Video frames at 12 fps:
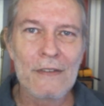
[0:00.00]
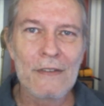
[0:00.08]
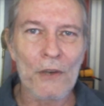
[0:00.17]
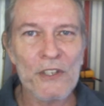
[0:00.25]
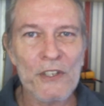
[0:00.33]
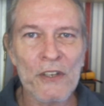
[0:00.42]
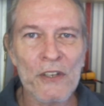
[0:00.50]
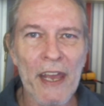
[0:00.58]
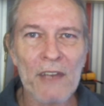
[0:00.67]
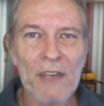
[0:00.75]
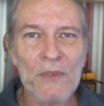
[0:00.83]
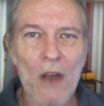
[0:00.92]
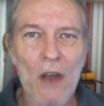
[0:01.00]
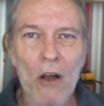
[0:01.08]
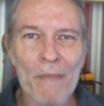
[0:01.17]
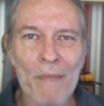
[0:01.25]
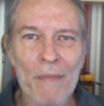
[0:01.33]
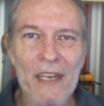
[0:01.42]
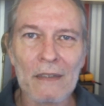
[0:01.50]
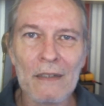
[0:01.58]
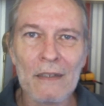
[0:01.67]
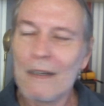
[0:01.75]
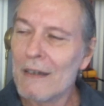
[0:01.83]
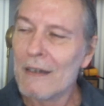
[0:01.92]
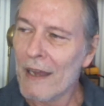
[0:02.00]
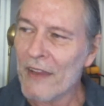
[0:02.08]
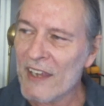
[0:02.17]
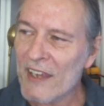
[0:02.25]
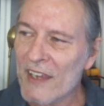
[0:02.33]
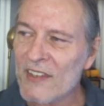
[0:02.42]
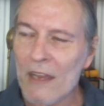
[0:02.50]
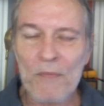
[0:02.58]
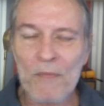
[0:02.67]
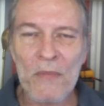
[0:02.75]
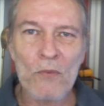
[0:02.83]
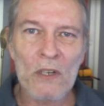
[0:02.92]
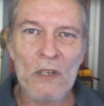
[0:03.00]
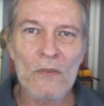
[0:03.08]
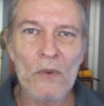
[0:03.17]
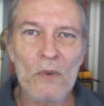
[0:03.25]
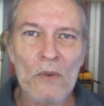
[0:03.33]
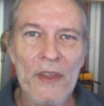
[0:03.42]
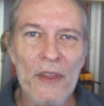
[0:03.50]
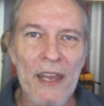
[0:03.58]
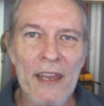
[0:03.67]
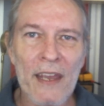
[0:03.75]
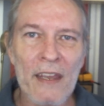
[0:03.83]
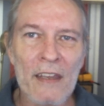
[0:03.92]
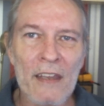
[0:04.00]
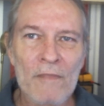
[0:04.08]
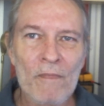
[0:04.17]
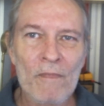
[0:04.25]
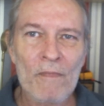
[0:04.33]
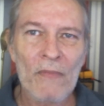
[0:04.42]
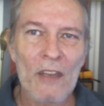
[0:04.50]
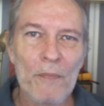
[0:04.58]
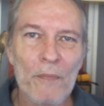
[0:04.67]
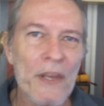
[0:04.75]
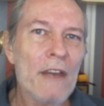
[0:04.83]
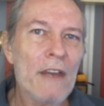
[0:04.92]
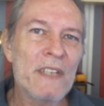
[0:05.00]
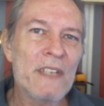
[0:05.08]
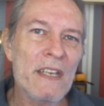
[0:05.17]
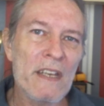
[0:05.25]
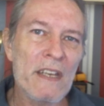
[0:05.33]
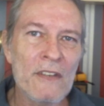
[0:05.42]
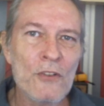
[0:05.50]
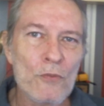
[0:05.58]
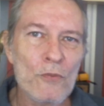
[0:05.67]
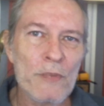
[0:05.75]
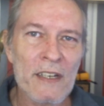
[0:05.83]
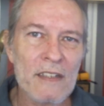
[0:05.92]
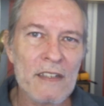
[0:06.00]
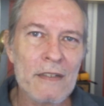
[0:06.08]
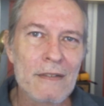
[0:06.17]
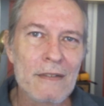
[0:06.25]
The original head was all metal, and they sent me one with a PFTE tube in it.